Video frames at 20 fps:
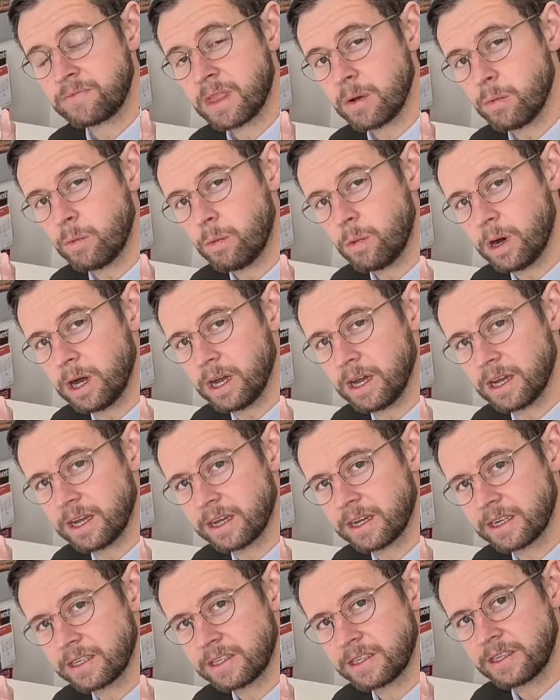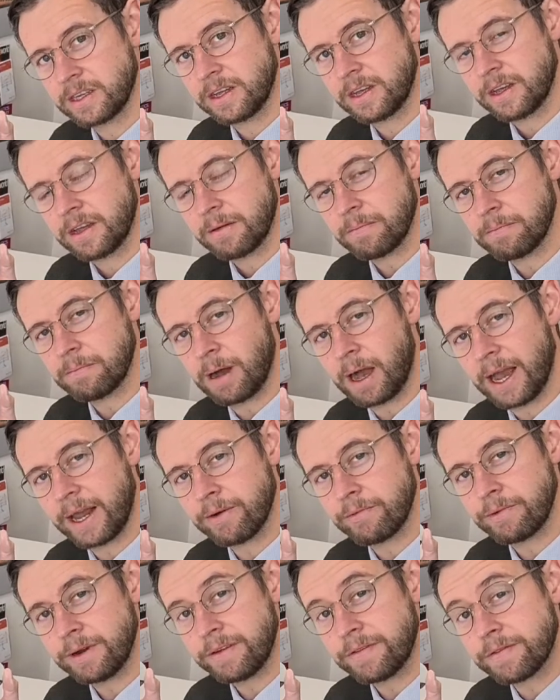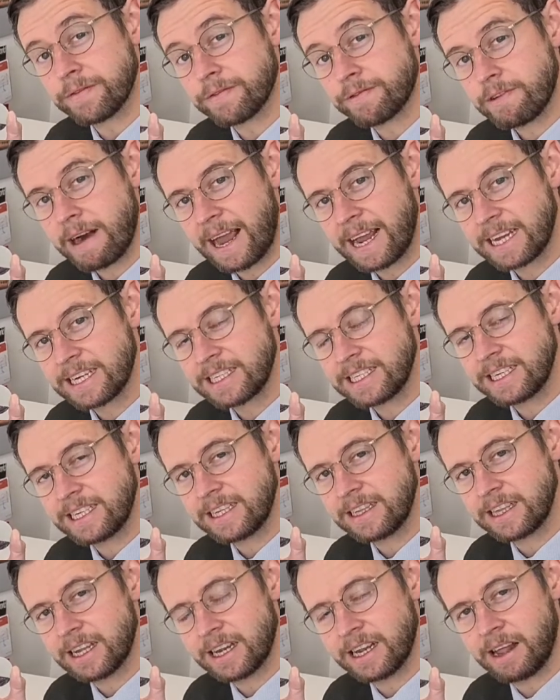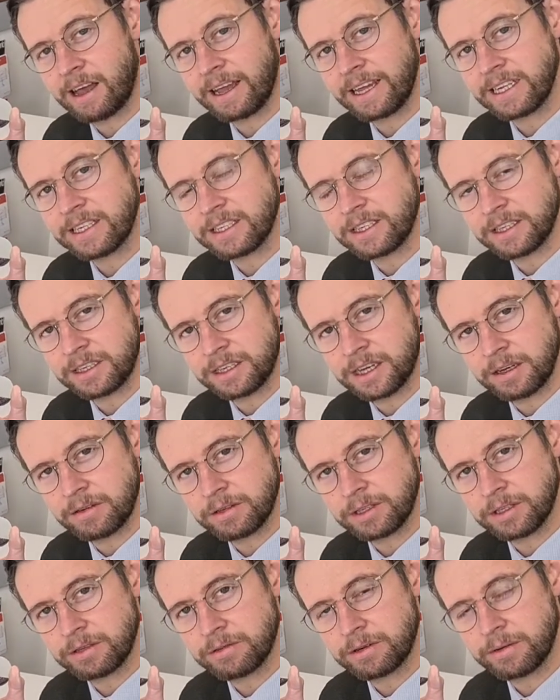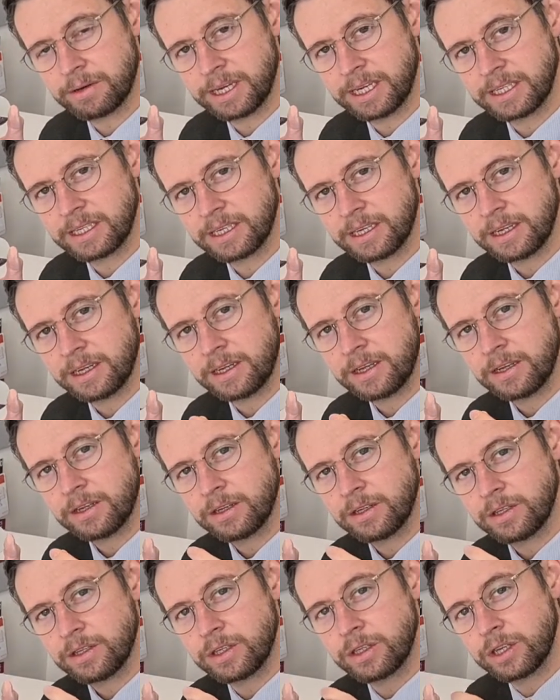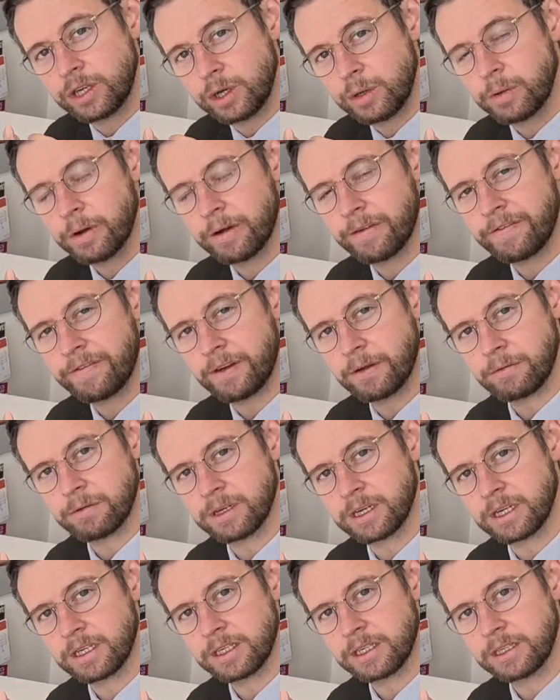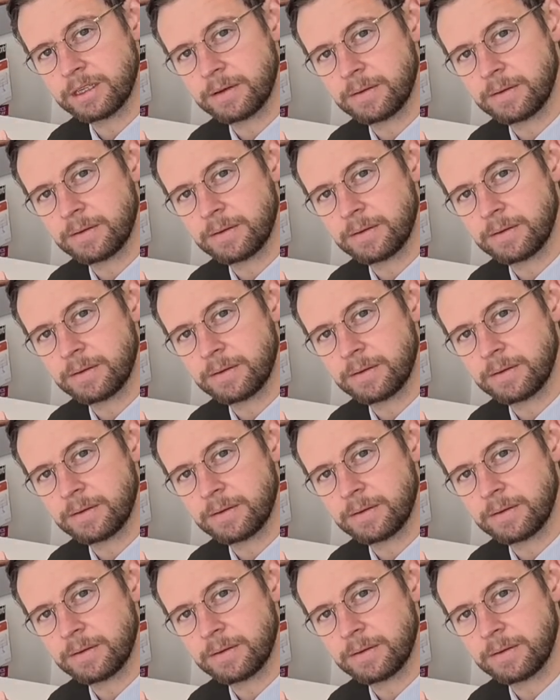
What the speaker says: works by refracting the light that goes through it to a focus.